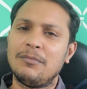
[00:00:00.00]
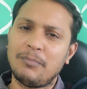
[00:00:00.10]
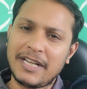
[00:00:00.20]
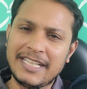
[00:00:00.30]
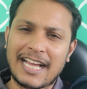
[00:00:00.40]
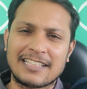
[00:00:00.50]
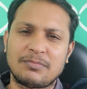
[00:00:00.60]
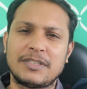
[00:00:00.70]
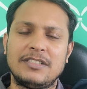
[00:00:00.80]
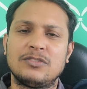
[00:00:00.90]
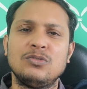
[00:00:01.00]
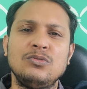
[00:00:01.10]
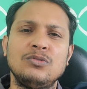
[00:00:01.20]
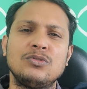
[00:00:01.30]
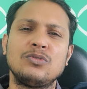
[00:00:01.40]
Many aspirants
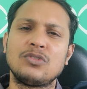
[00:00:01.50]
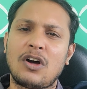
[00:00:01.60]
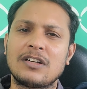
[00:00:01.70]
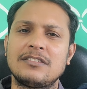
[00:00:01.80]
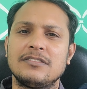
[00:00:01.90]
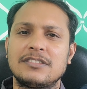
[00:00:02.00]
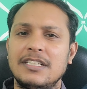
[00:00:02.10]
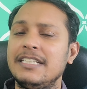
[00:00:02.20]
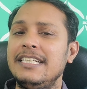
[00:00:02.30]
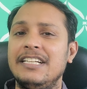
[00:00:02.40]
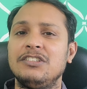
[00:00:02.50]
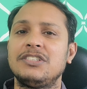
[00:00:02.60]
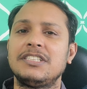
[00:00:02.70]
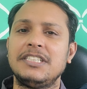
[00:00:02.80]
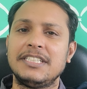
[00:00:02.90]
who do not study
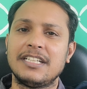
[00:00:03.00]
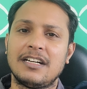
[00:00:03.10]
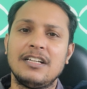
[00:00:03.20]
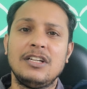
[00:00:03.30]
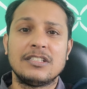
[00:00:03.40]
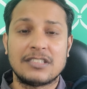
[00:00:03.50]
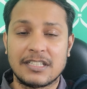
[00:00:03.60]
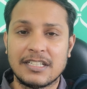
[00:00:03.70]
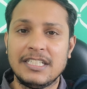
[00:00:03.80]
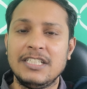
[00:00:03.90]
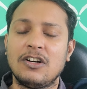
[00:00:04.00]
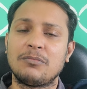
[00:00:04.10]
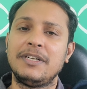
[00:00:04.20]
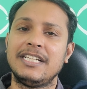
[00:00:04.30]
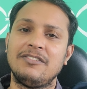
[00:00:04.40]
ancient India thoroughly or
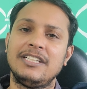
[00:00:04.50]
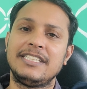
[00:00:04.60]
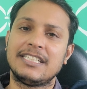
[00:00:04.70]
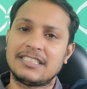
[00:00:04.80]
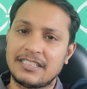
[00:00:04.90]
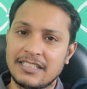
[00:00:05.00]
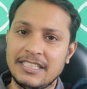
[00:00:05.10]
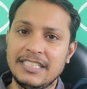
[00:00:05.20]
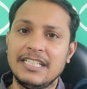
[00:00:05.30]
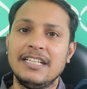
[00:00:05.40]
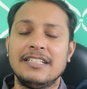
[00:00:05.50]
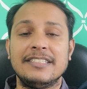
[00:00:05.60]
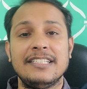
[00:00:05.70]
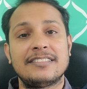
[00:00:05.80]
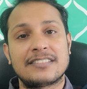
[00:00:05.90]
medieval India thoroughly,
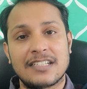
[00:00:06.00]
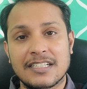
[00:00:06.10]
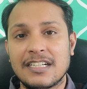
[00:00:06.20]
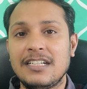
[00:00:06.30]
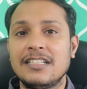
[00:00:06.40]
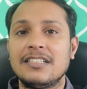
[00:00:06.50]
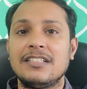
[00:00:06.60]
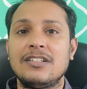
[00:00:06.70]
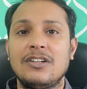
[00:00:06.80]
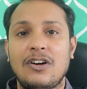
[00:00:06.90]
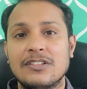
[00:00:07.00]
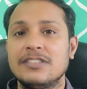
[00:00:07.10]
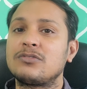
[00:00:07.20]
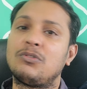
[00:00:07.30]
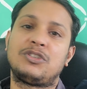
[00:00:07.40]
they struggled on
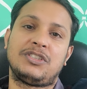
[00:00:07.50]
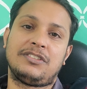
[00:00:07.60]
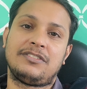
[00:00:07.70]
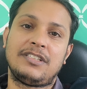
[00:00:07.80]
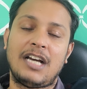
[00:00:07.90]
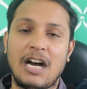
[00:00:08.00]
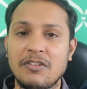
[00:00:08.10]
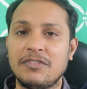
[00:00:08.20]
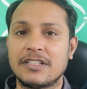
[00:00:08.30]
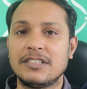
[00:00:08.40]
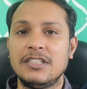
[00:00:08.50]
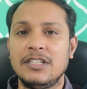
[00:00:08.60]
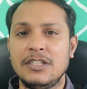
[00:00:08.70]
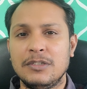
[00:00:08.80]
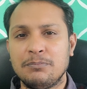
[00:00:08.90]
this question. However,
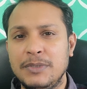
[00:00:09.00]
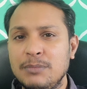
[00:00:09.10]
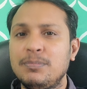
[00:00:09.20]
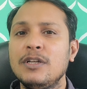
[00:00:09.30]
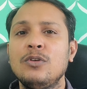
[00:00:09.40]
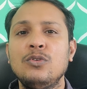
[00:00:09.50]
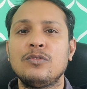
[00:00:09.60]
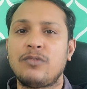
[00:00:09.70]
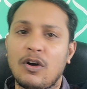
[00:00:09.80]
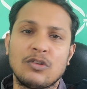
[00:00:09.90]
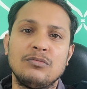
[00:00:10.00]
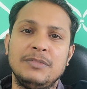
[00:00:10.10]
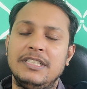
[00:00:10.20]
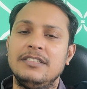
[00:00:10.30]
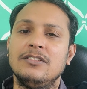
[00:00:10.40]
people who follow
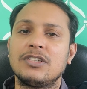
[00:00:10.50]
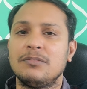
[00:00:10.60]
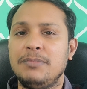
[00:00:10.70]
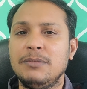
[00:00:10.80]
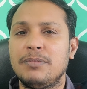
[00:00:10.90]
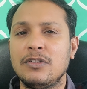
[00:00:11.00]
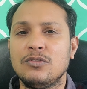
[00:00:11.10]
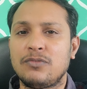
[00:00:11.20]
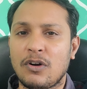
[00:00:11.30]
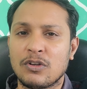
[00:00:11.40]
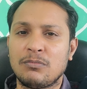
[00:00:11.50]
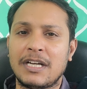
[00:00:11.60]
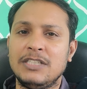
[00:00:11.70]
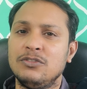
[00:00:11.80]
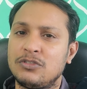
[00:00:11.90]
me, okay, people who follow my
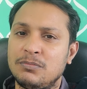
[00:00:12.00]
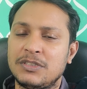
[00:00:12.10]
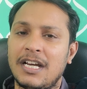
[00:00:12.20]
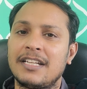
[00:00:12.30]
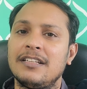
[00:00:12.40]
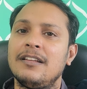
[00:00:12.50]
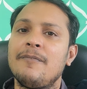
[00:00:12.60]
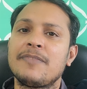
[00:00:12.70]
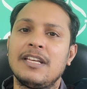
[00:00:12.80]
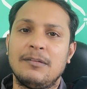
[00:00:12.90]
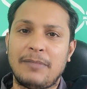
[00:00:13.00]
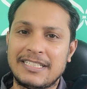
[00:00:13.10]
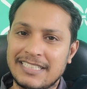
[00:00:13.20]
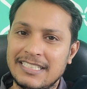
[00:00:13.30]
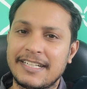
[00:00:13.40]
YouTube channel, my
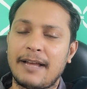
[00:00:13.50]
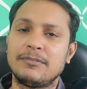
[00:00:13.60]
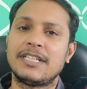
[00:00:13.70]
Telegram